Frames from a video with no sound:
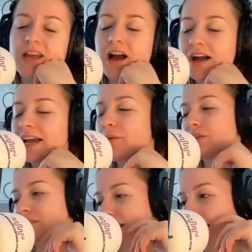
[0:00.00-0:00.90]
I get what
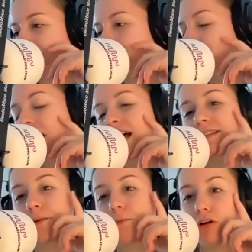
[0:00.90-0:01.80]
you're saying. As
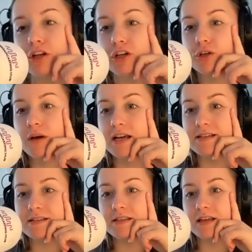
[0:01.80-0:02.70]
someone who
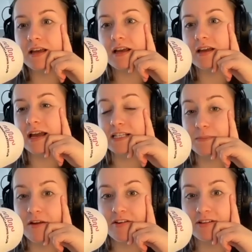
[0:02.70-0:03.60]
has
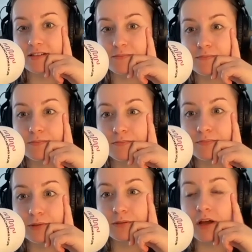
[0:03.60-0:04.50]
experienced
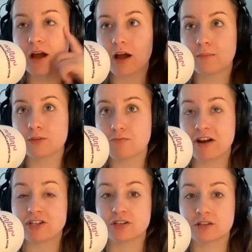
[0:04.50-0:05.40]

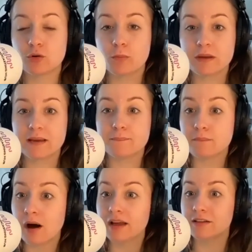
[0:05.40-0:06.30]
depression, albeit
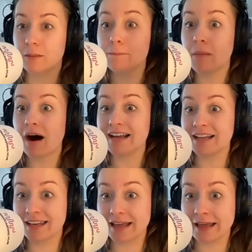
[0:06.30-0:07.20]

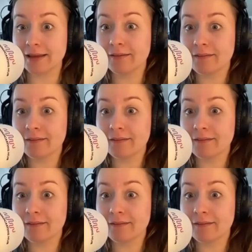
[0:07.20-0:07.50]
minorly,